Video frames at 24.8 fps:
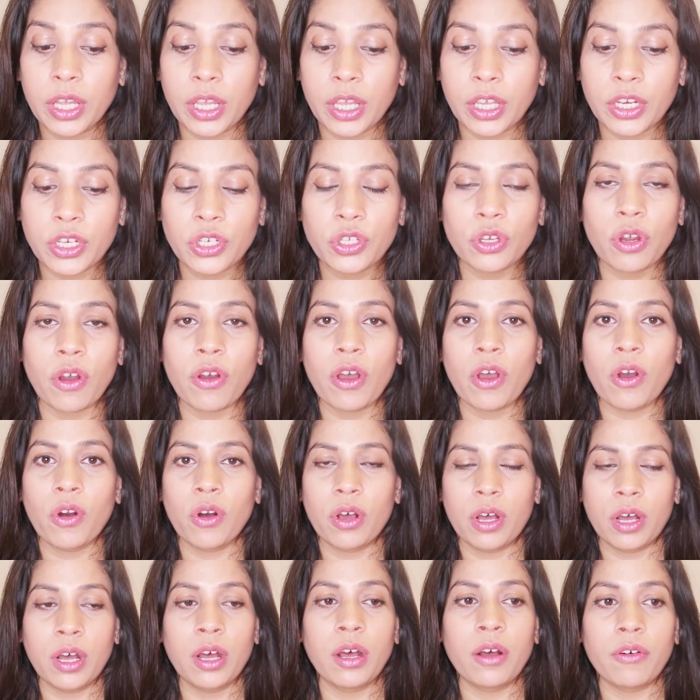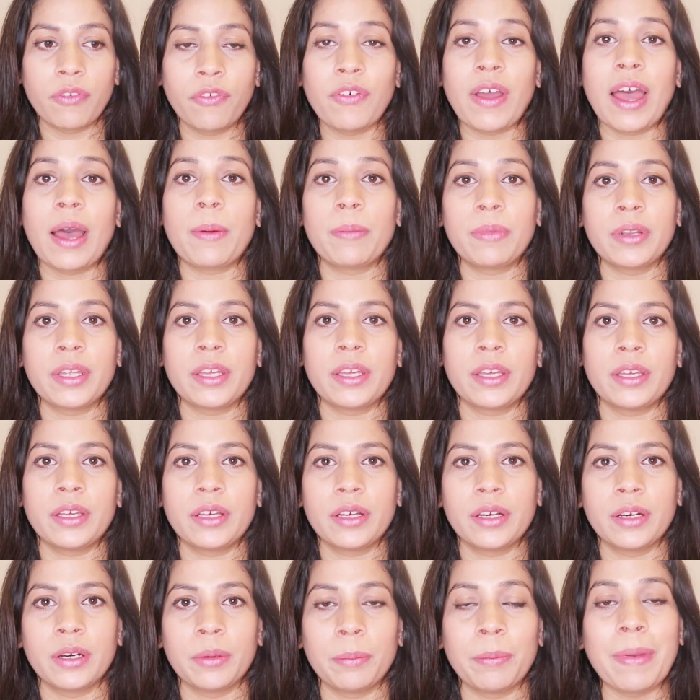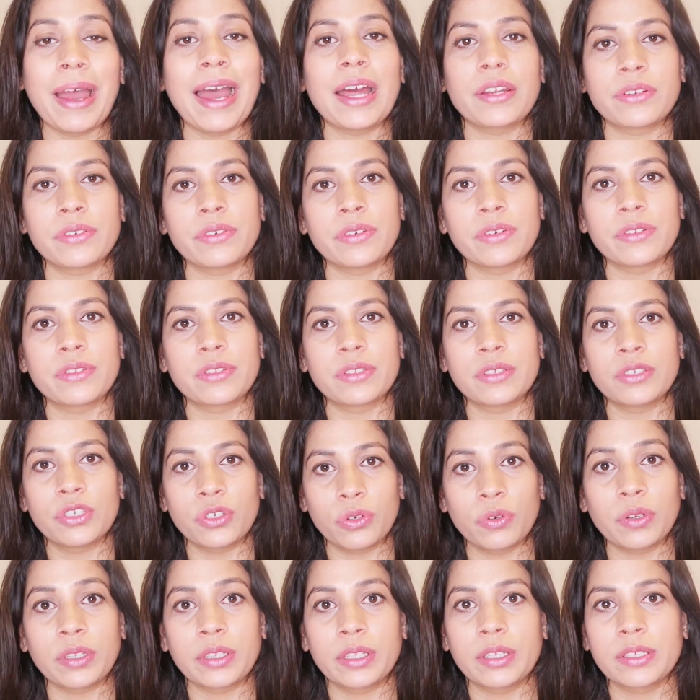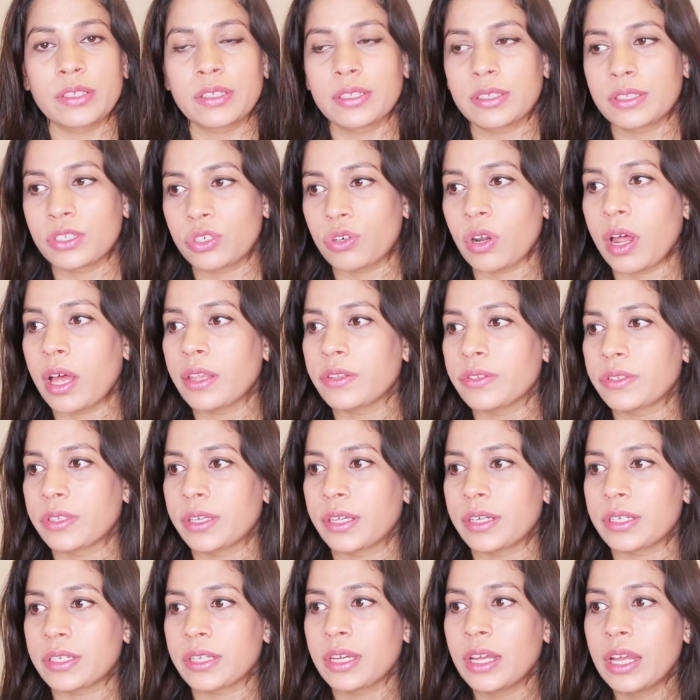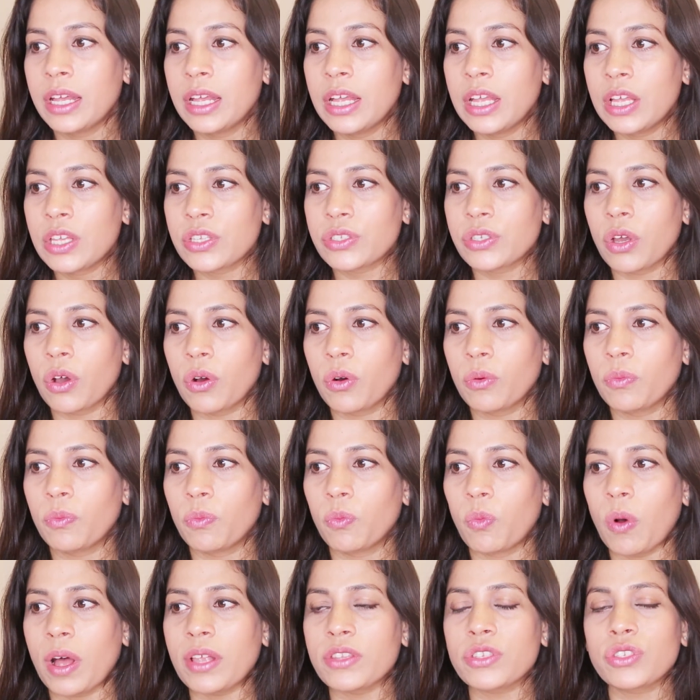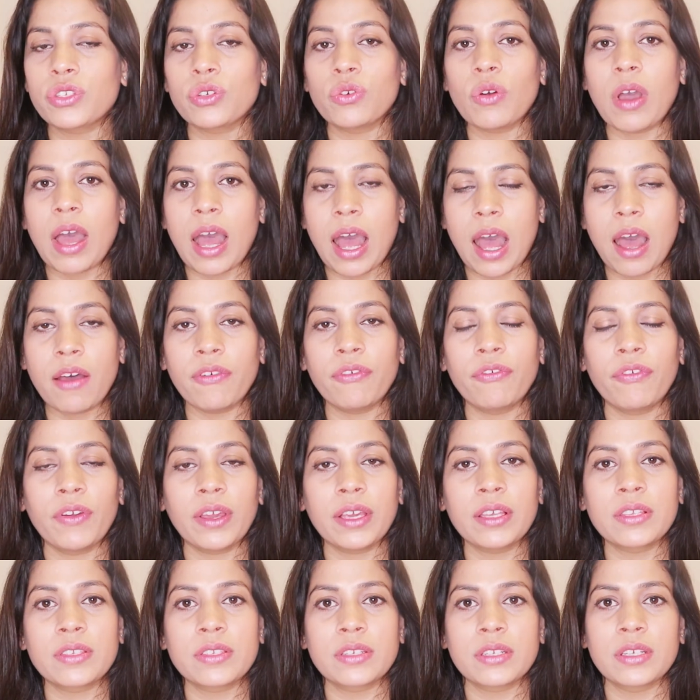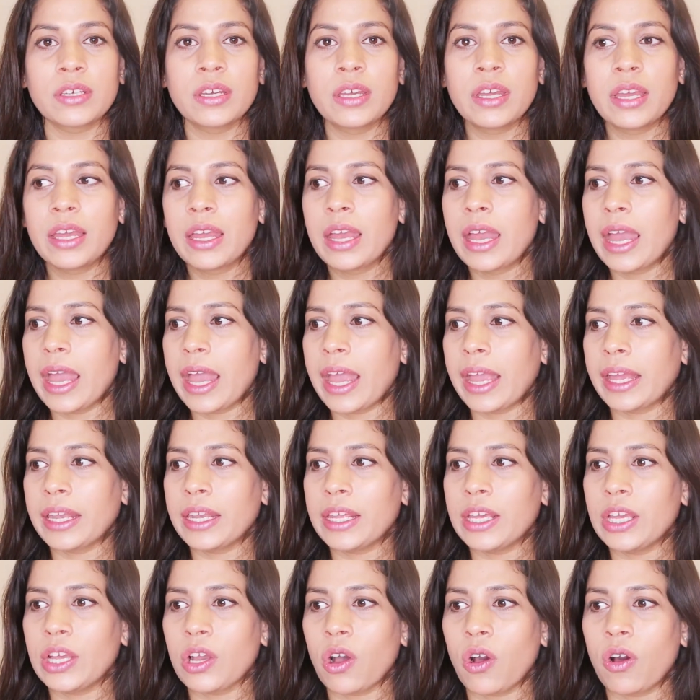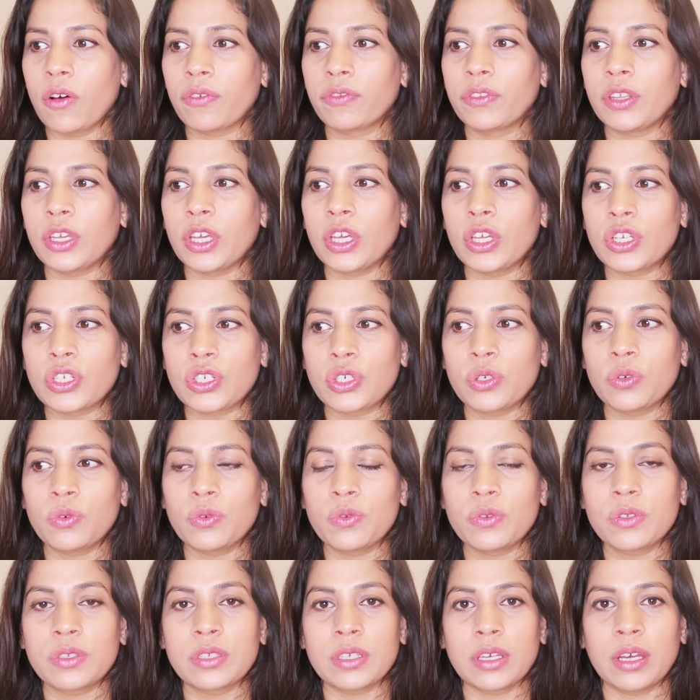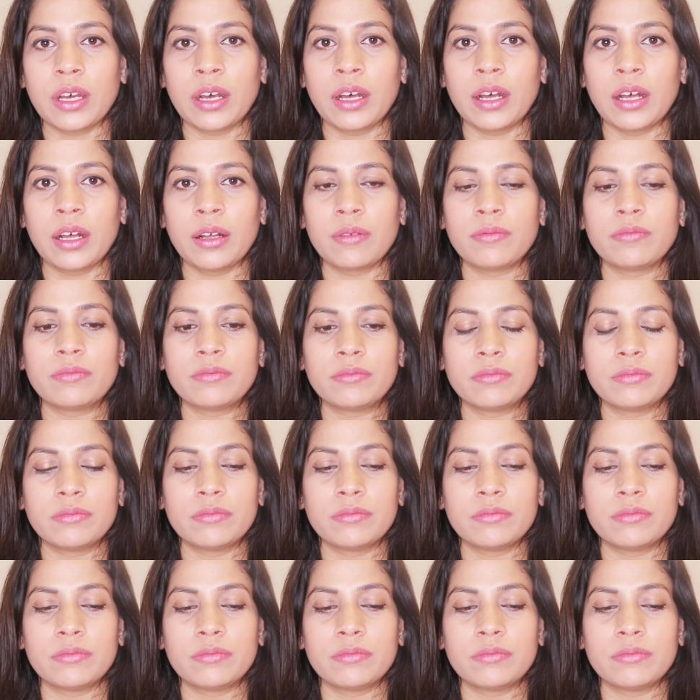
in your family matters during this transit. So once you have fixed any of the issues in